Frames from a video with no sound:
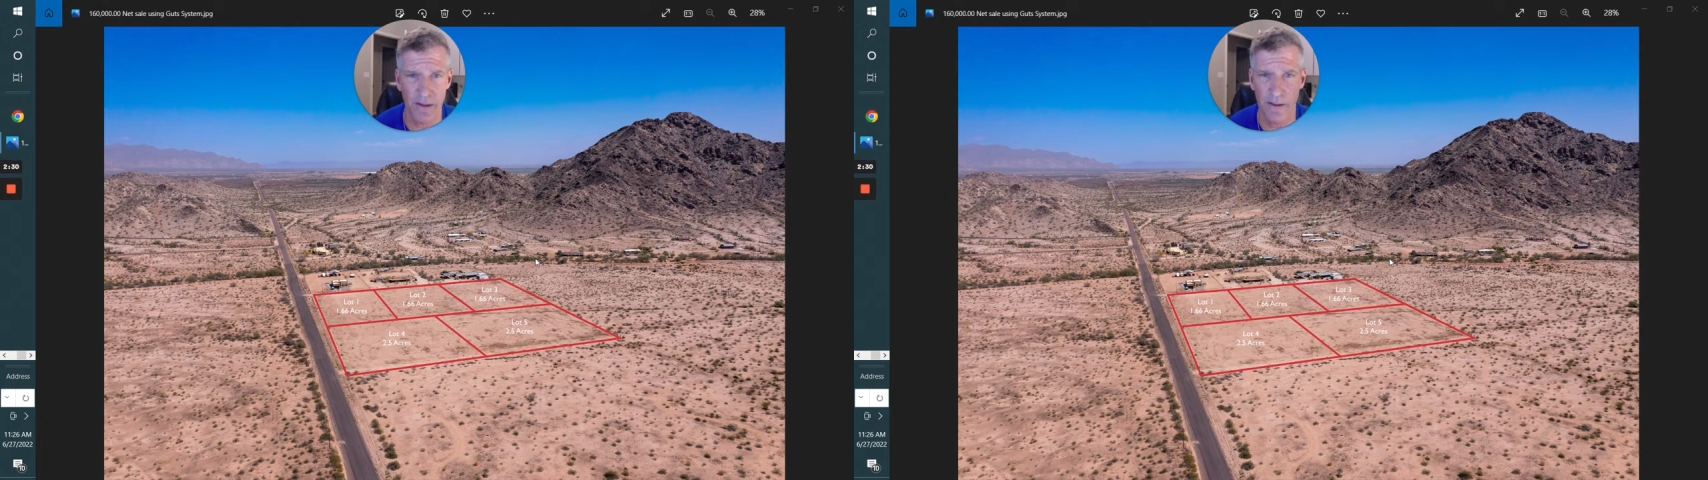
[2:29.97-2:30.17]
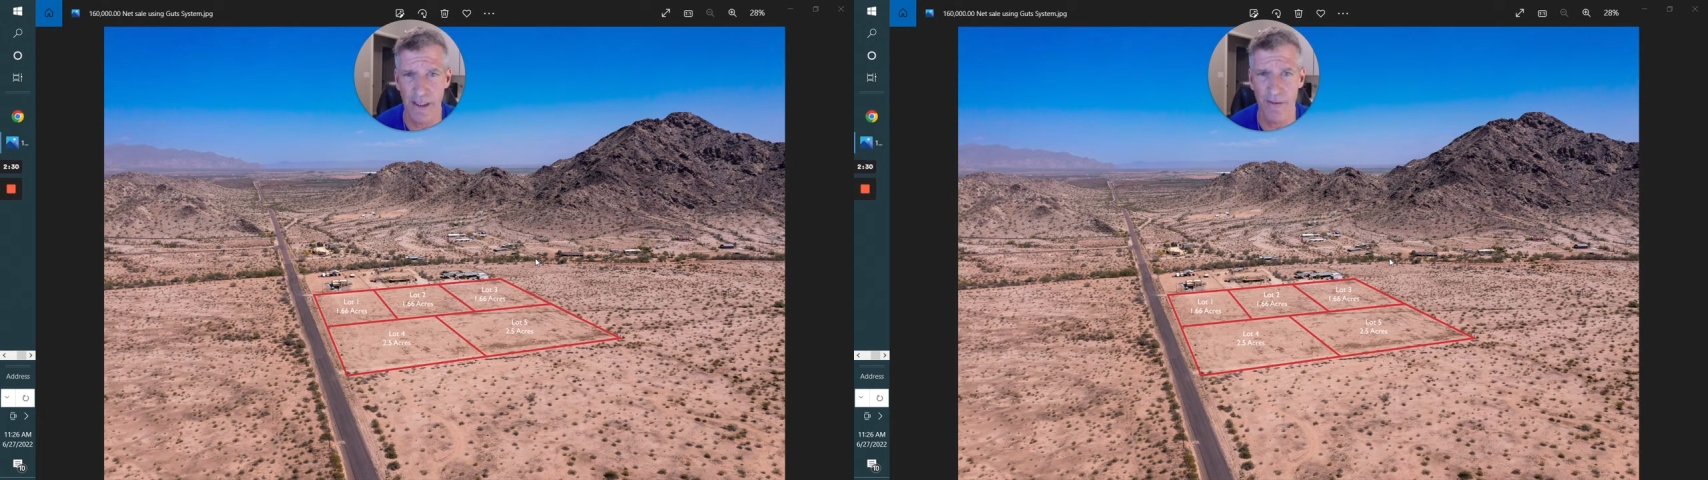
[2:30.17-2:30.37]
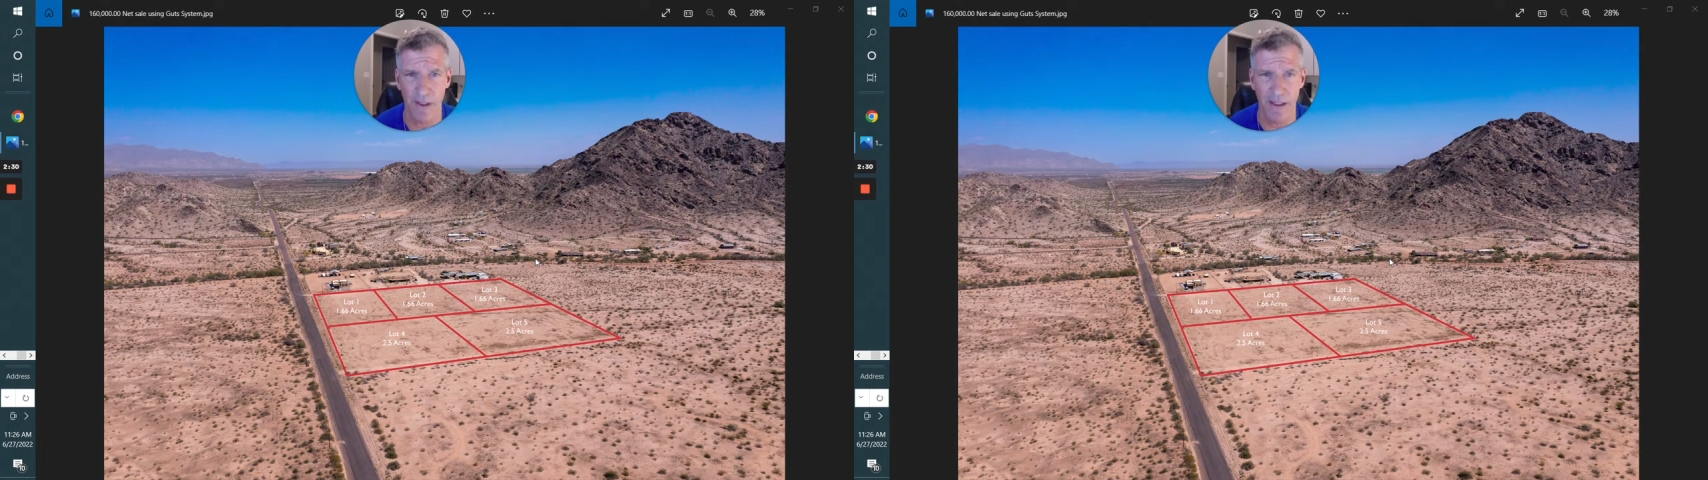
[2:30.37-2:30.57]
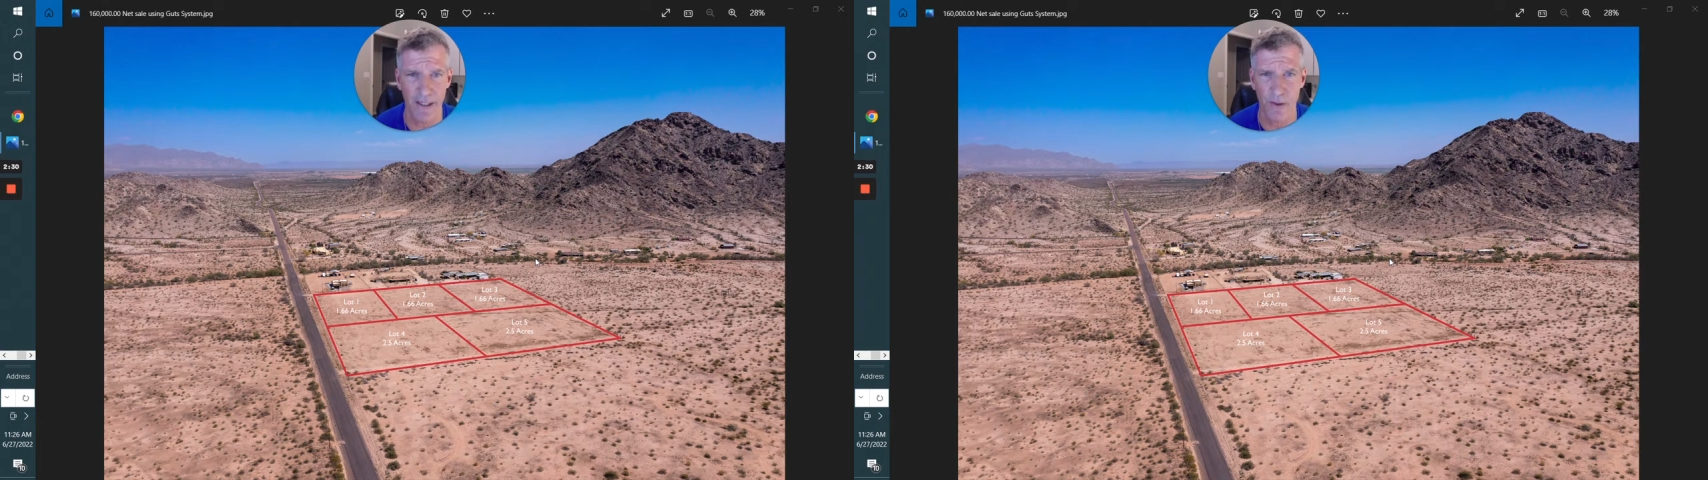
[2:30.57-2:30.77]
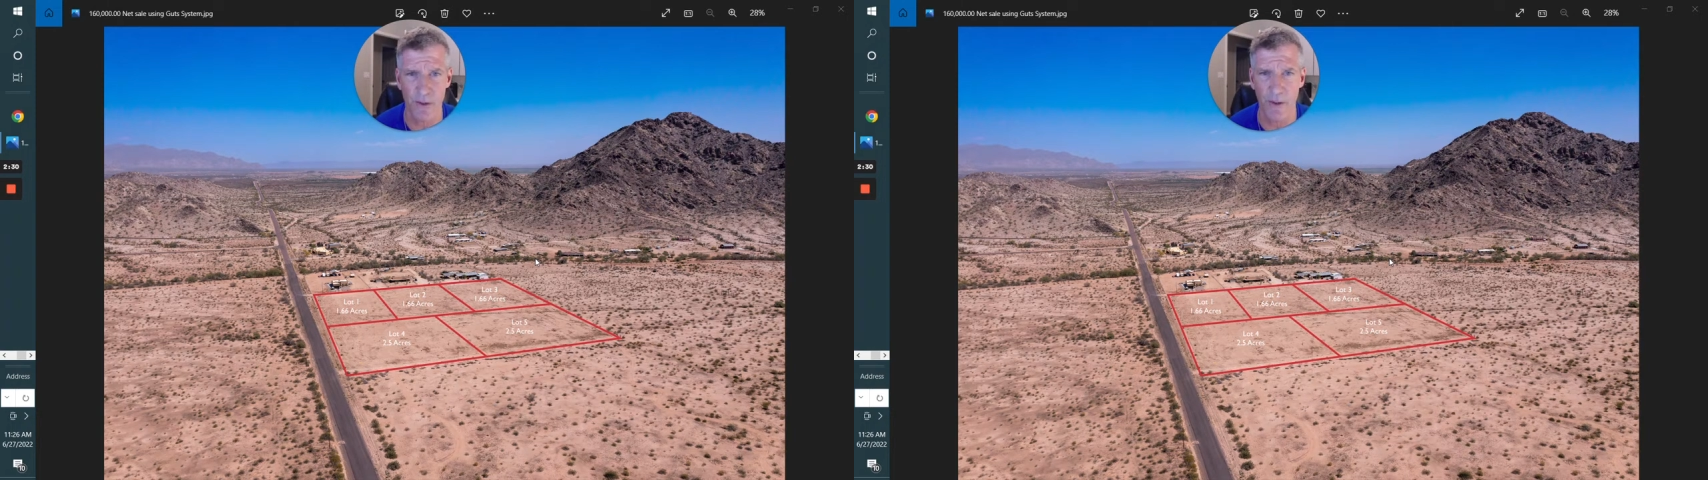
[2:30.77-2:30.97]
Steve's going to
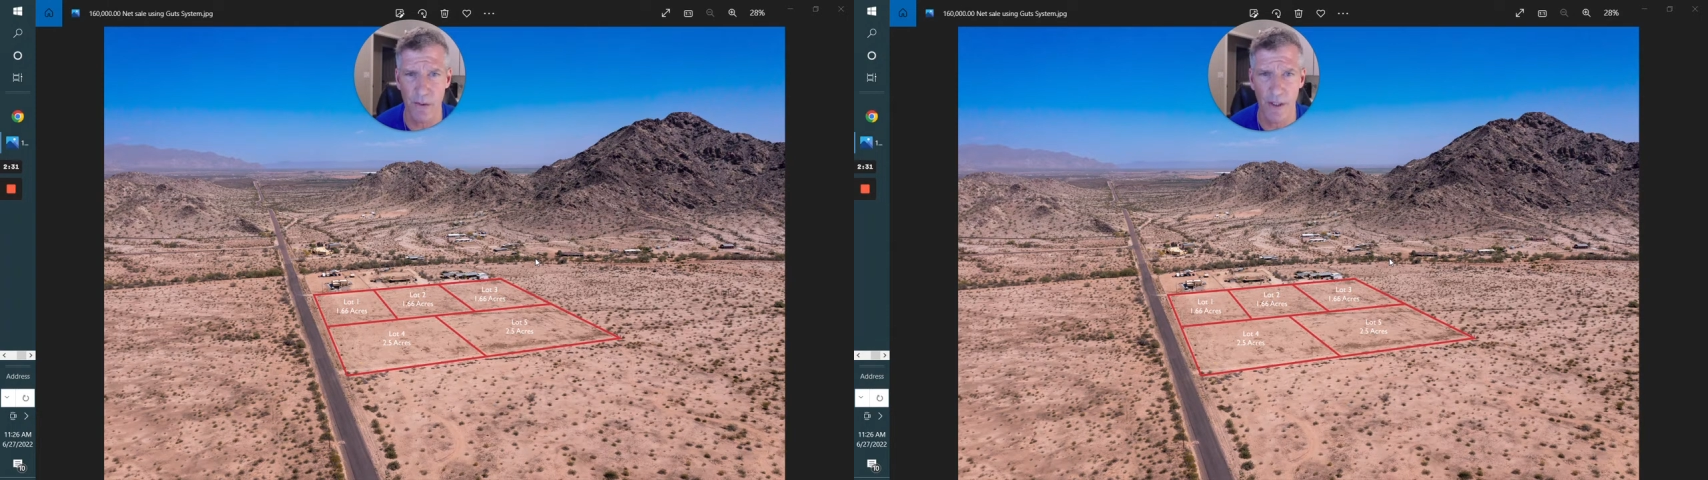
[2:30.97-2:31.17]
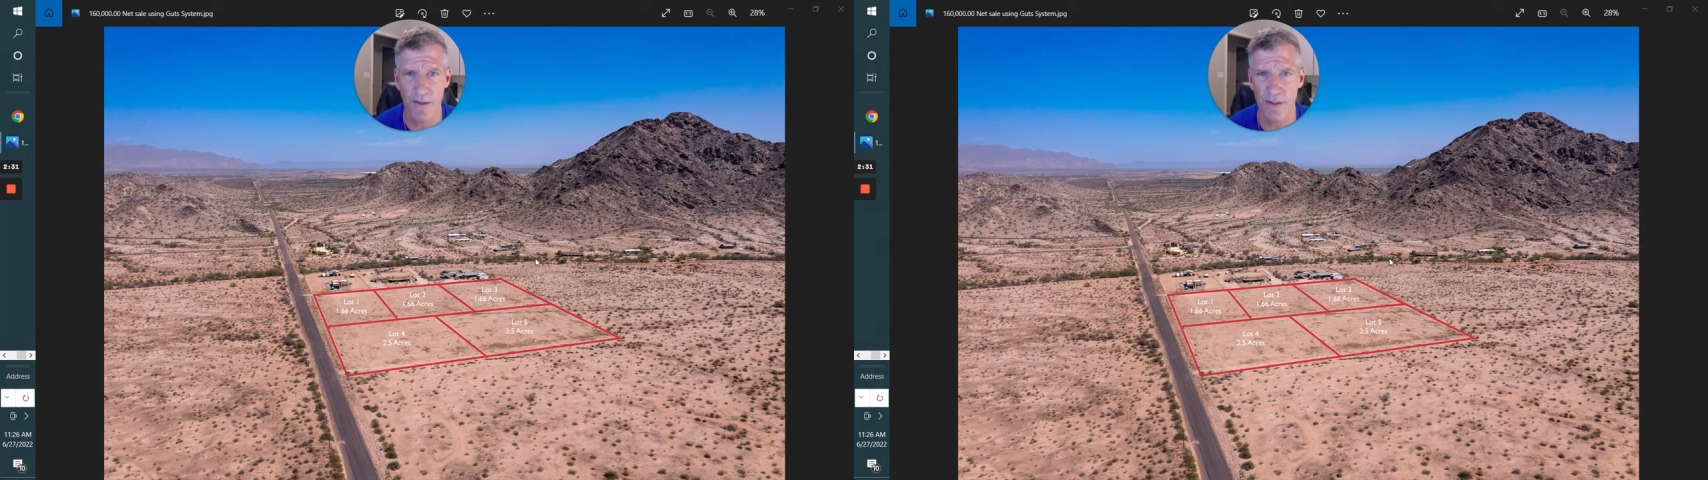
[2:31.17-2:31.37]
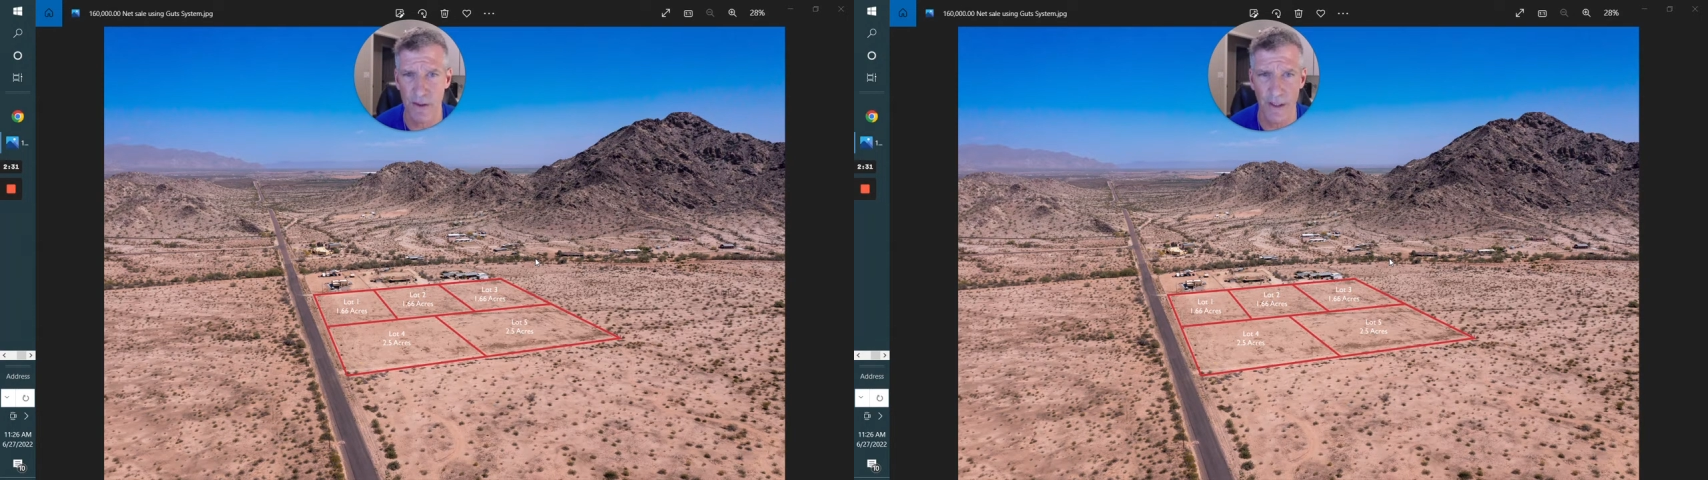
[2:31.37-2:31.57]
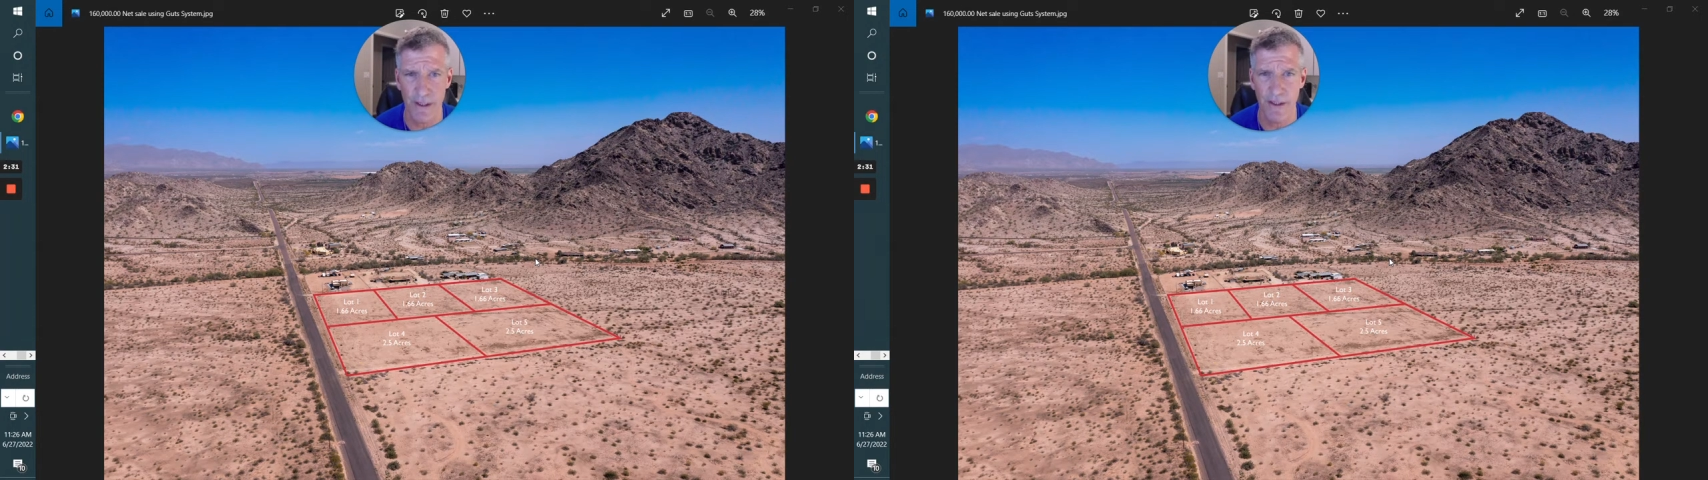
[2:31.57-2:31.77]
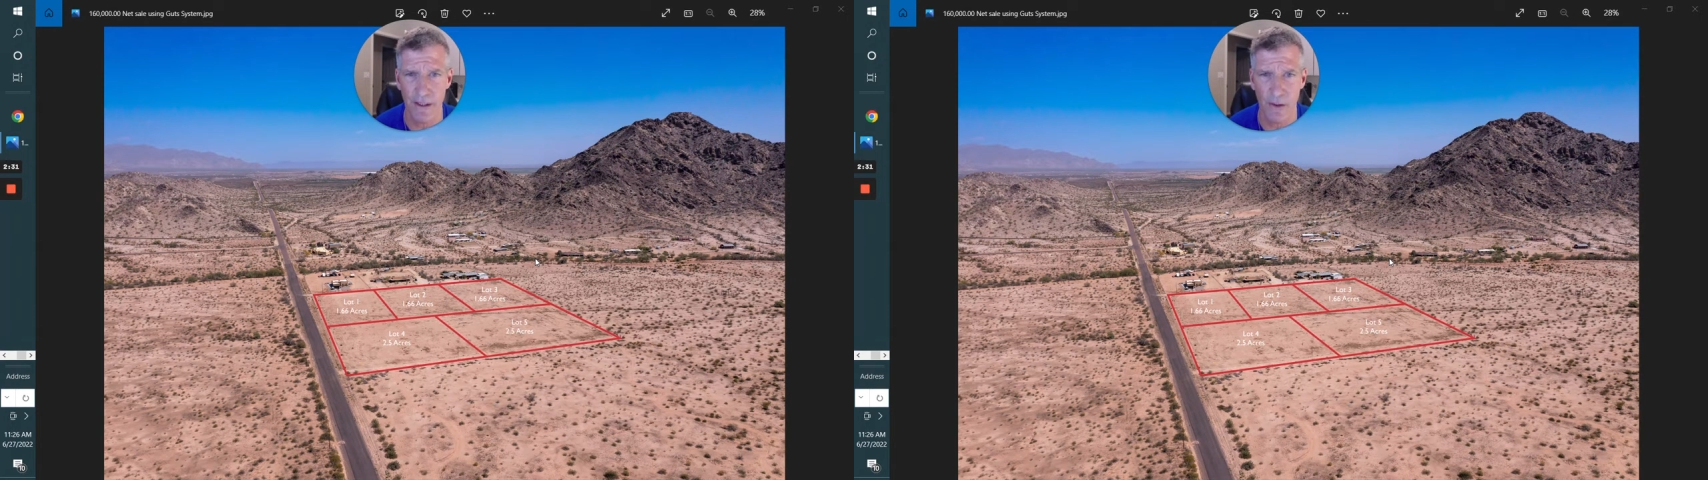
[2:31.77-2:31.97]
ask those right questions, to create the,